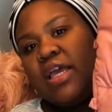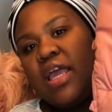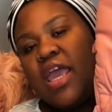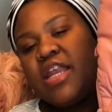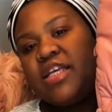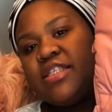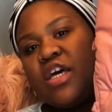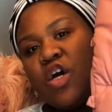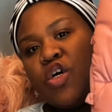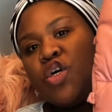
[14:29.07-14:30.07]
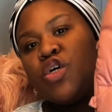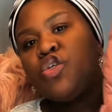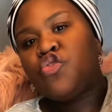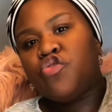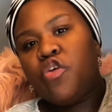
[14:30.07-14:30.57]
It is a
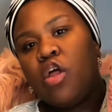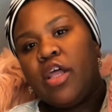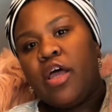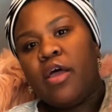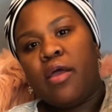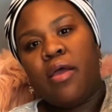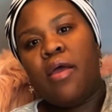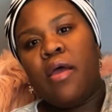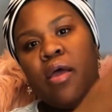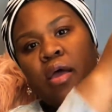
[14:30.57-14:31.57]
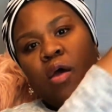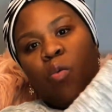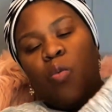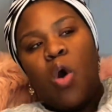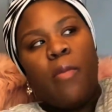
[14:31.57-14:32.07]
stroller
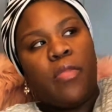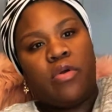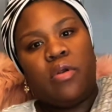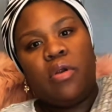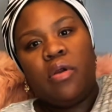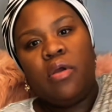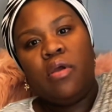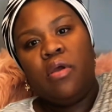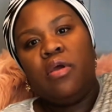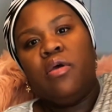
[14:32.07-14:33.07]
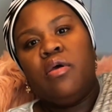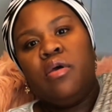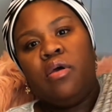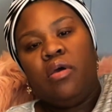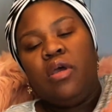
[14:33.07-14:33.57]
warmer.
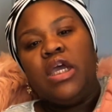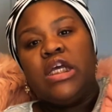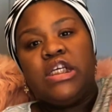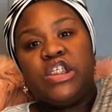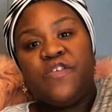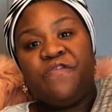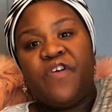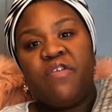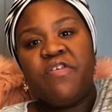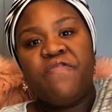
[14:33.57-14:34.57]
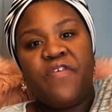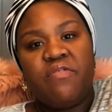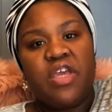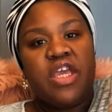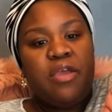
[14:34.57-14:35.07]
It is
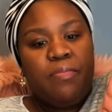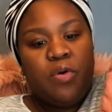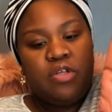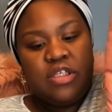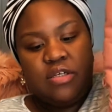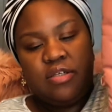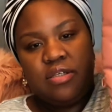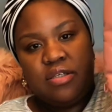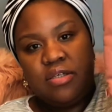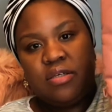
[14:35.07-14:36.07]
very important.